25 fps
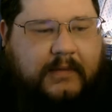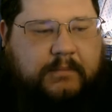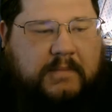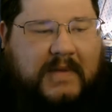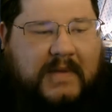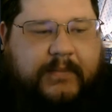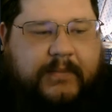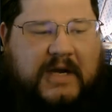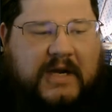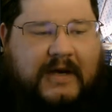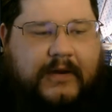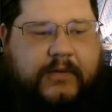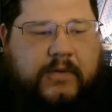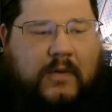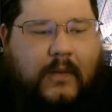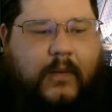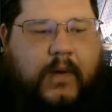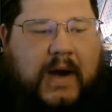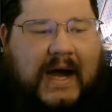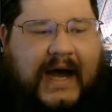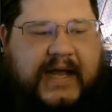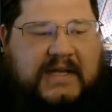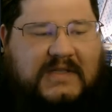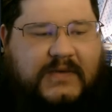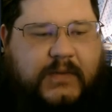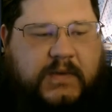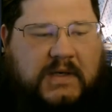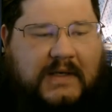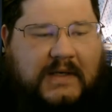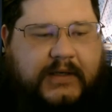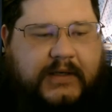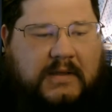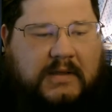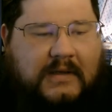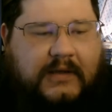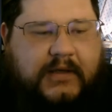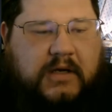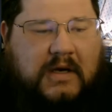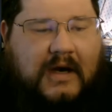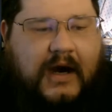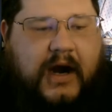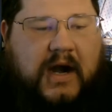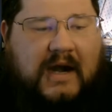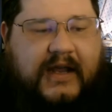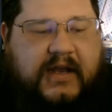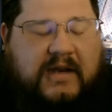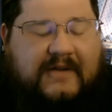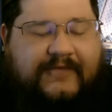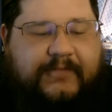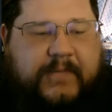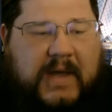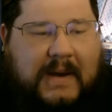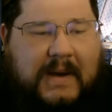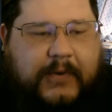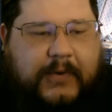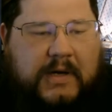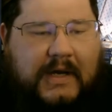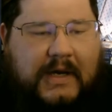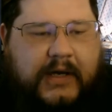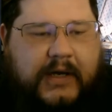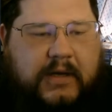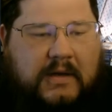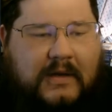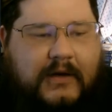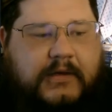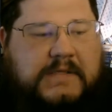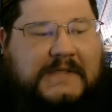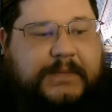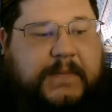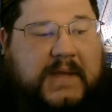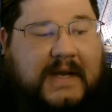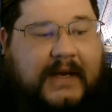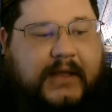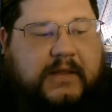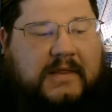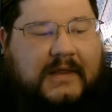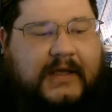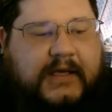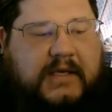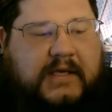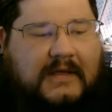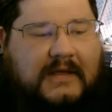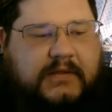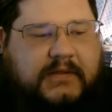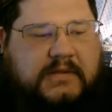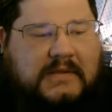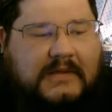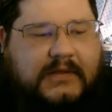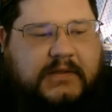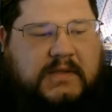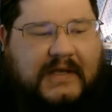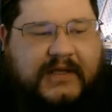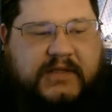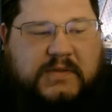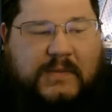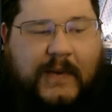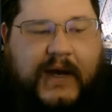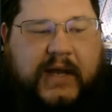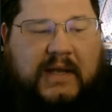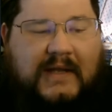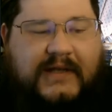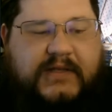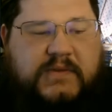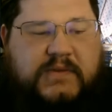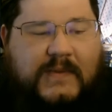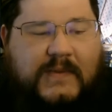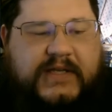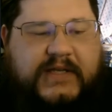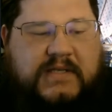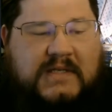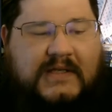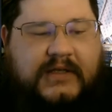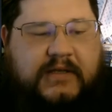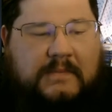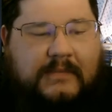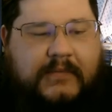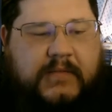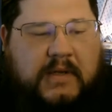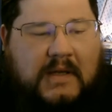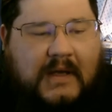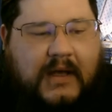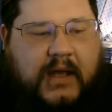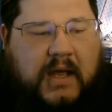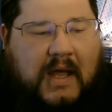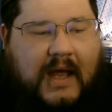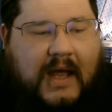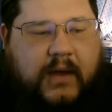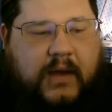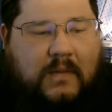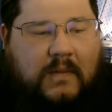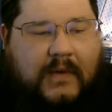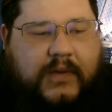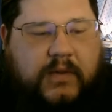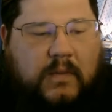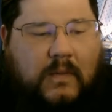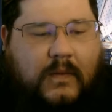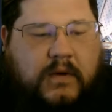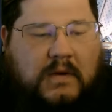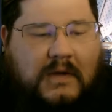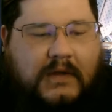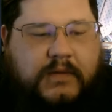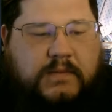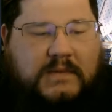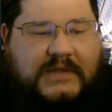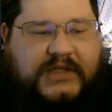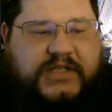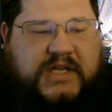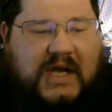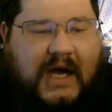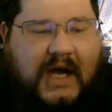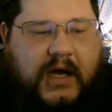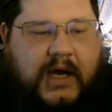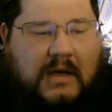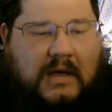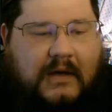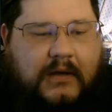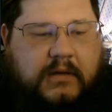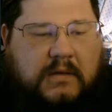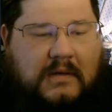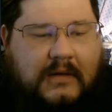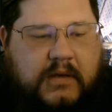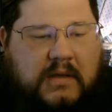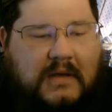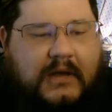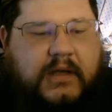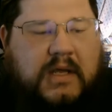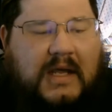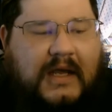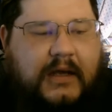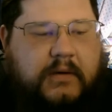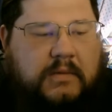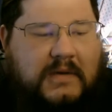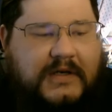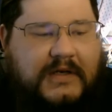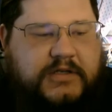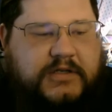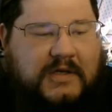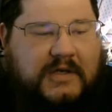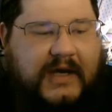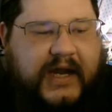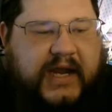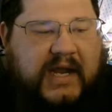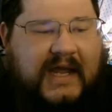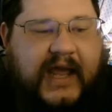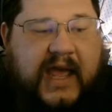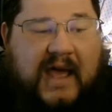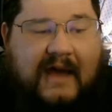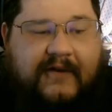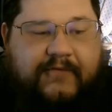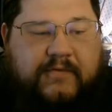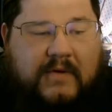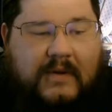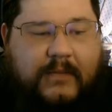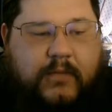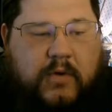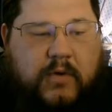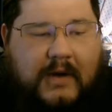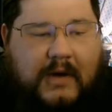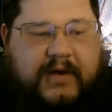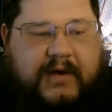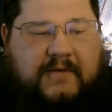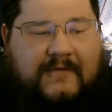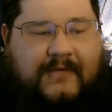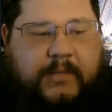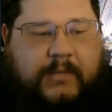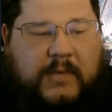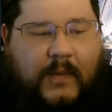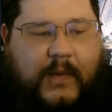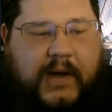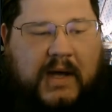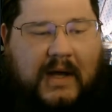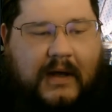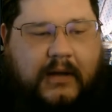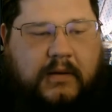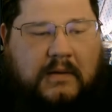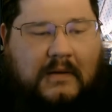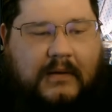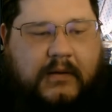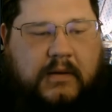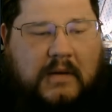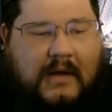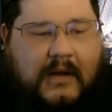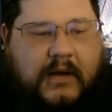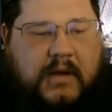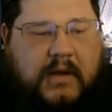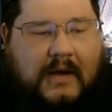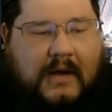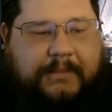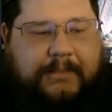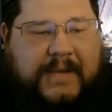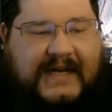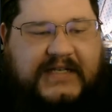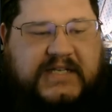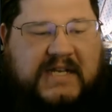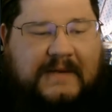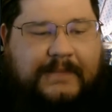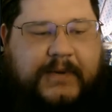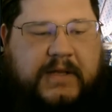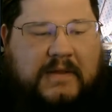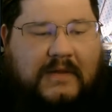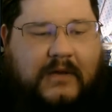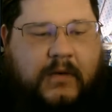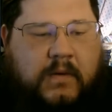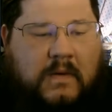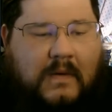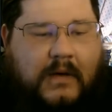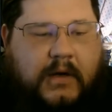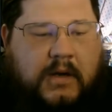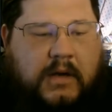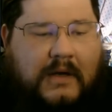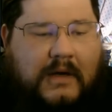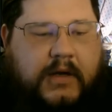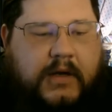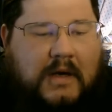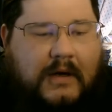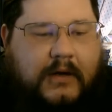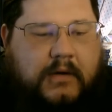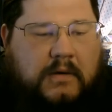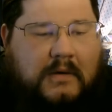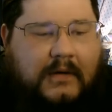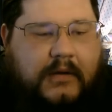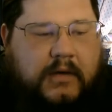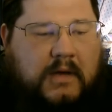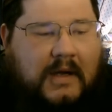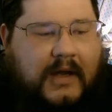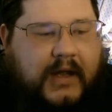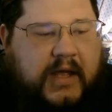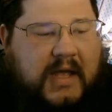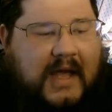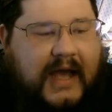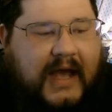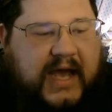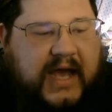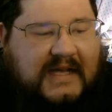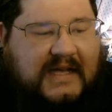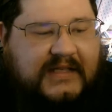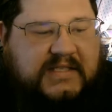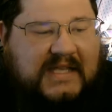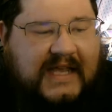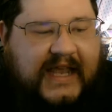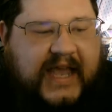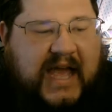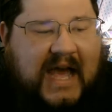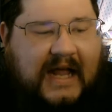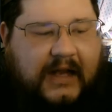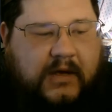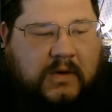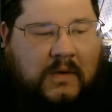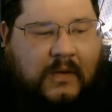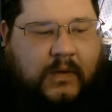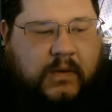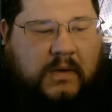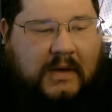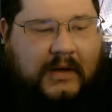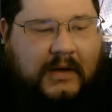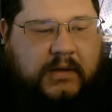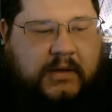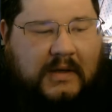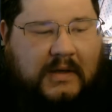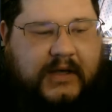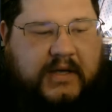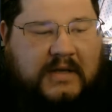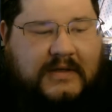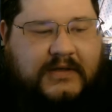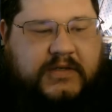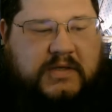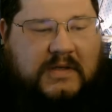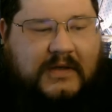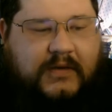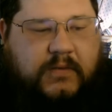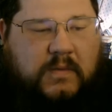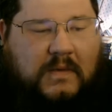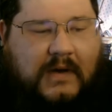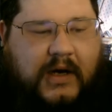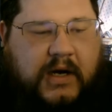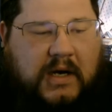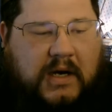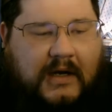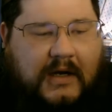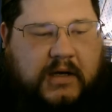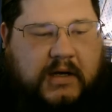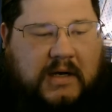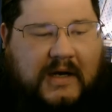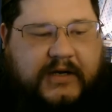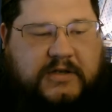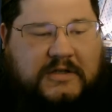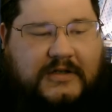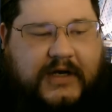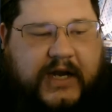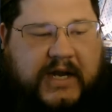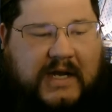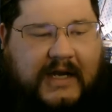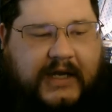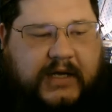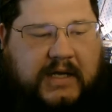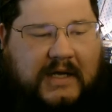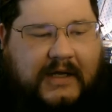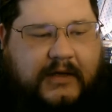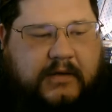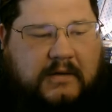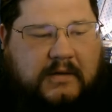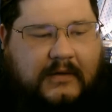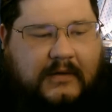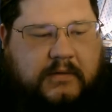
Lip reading: Mimir, the wise one, the guardian of memory, knows many things. His well is wisdom, and when the world was young, he would drink every morning from the well, by dipping the horn, known as the Gallarhorn, into the water and draining it.